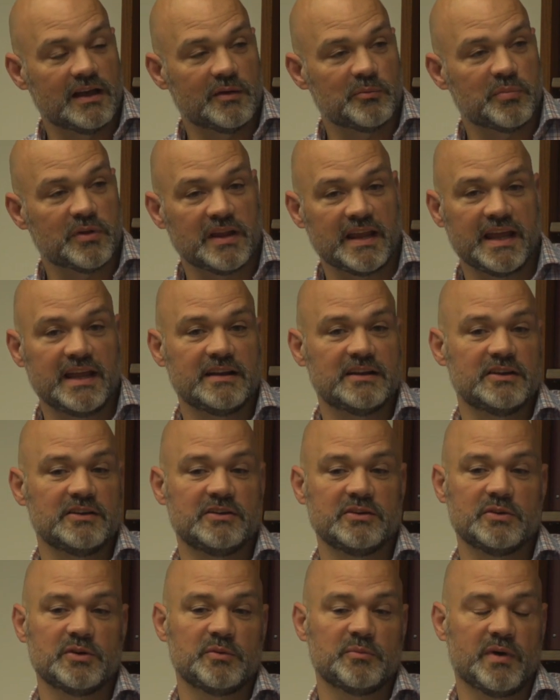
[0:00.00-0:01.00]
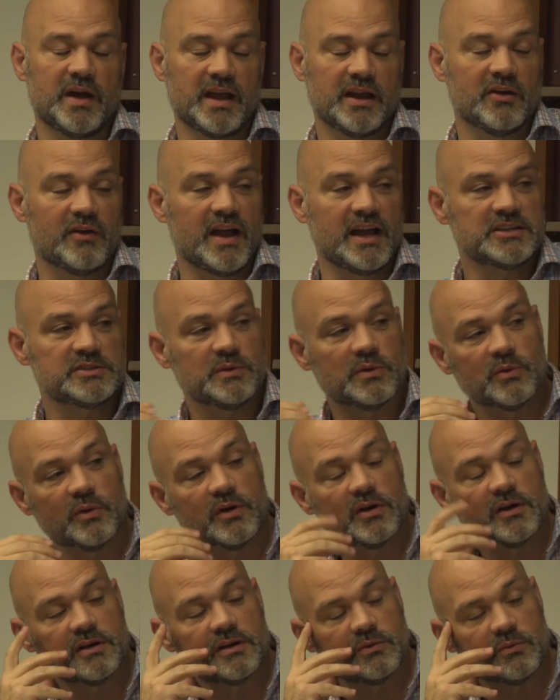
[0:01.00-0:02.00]
planned on doing my graduate
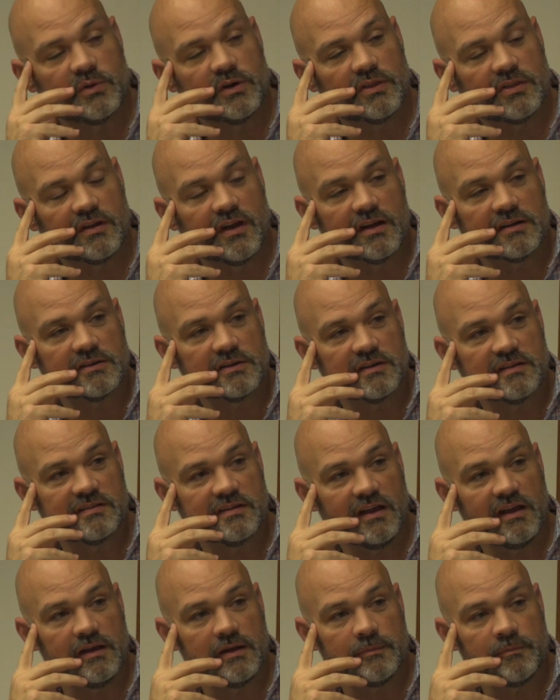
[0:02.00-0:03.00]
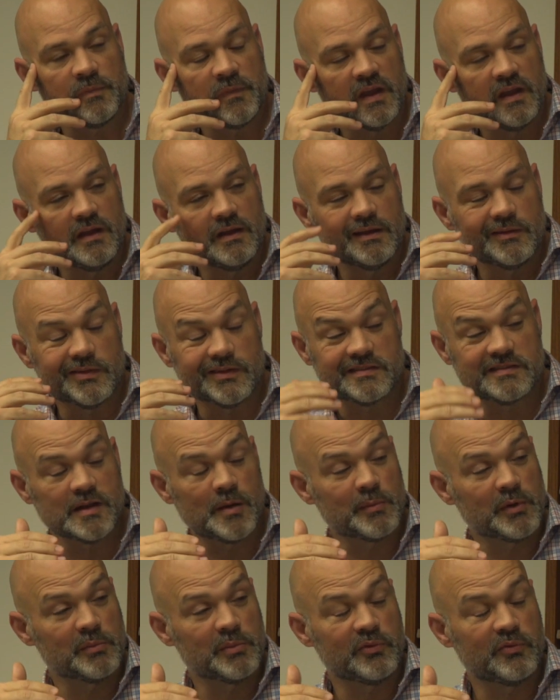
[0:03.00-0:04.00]
work with Dr. Hassan. The
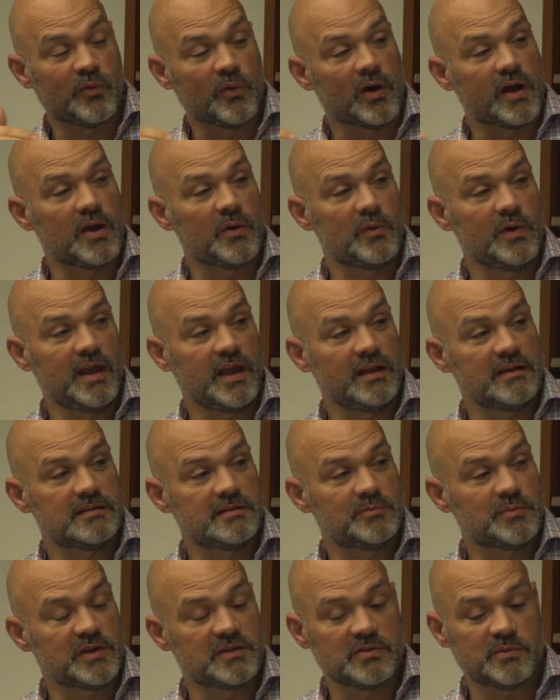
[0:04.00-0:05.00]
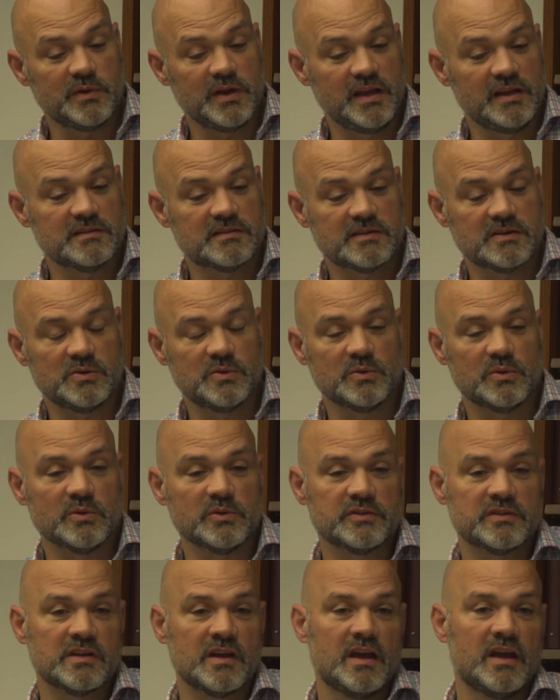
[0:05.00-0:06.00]
summer before I went, between
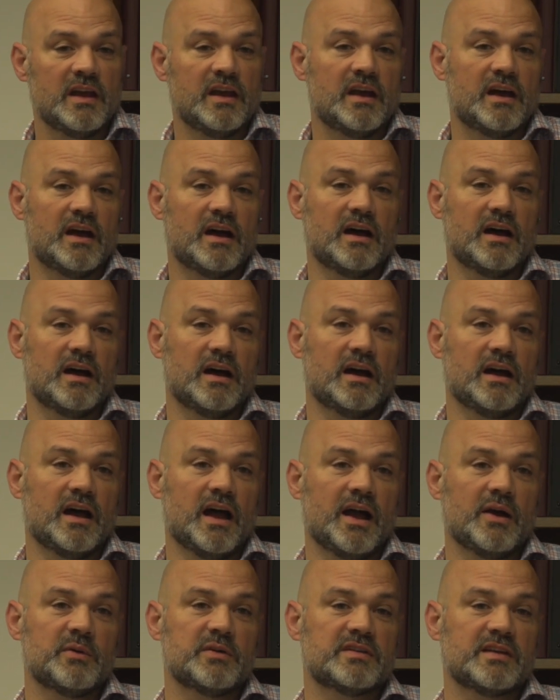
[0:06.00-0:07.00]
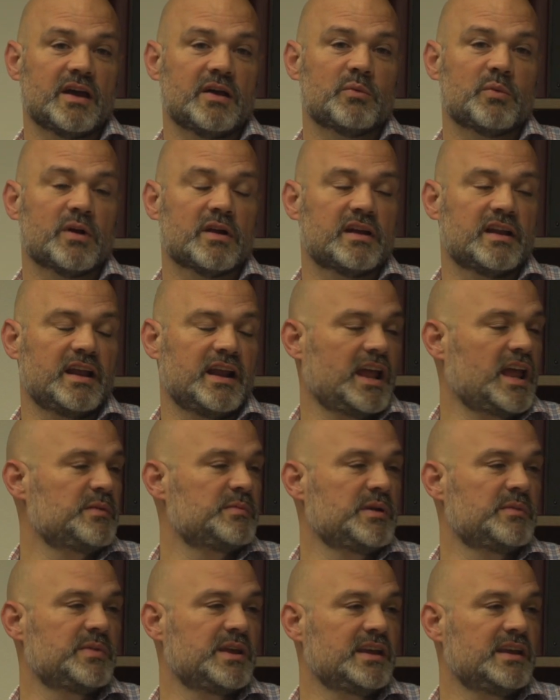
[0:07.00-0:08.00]
schools, I was working at
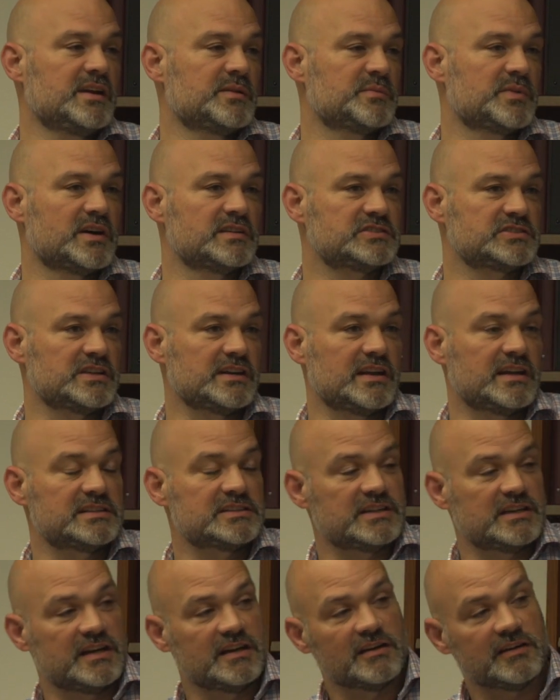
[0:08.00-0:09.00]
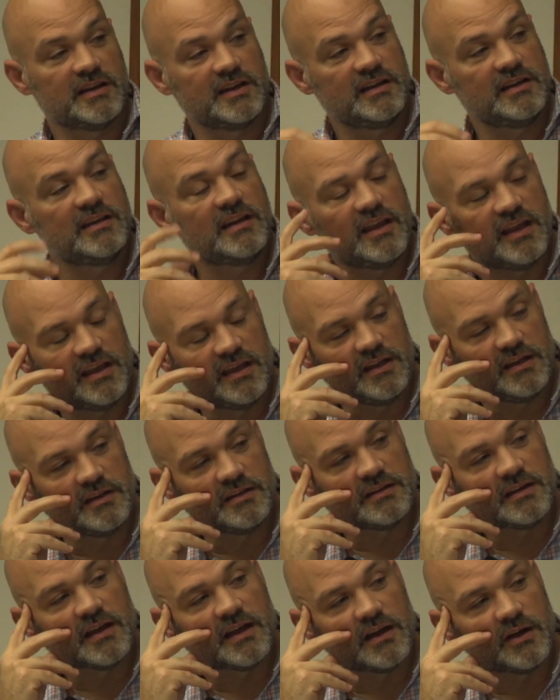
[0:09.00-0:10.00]
ABB Combustion Engineering
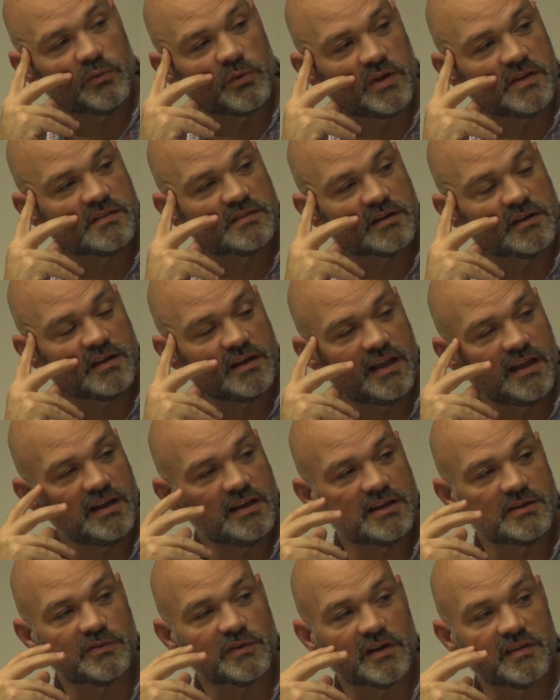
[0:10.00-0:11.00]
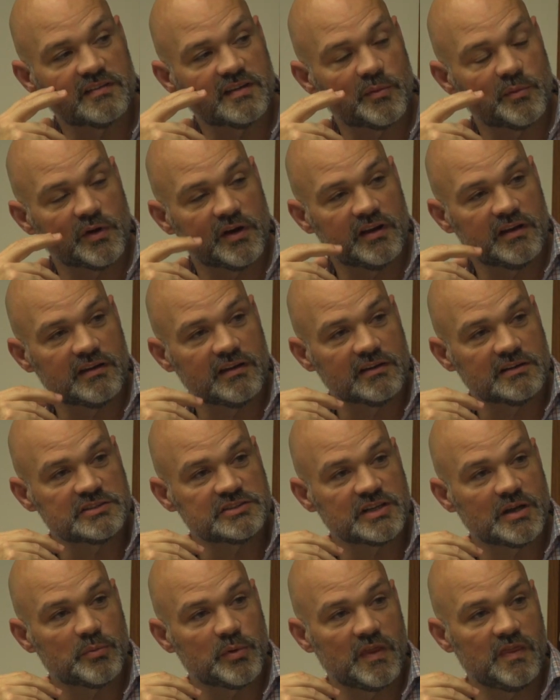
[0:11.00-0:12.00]
in Windsor, Connecticut for a summer
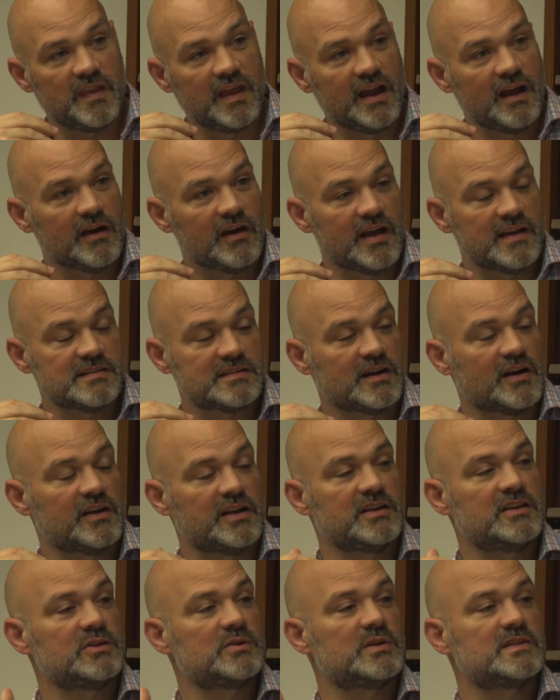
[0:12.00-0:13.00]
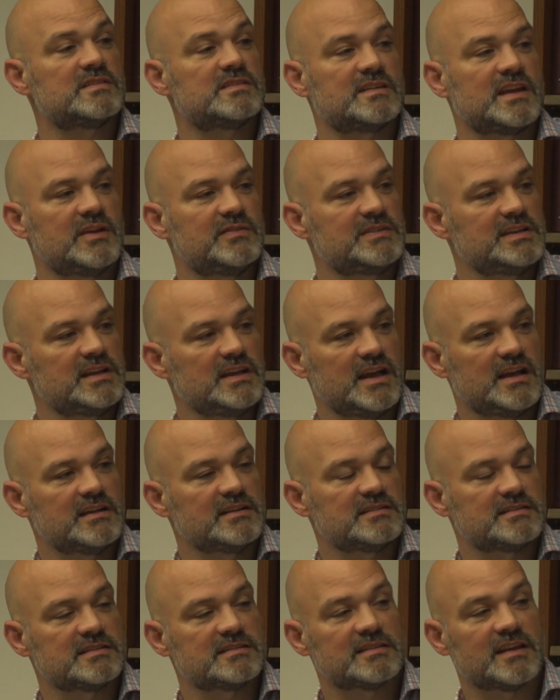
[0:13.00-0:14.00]
internship. And there I started doing safety analysis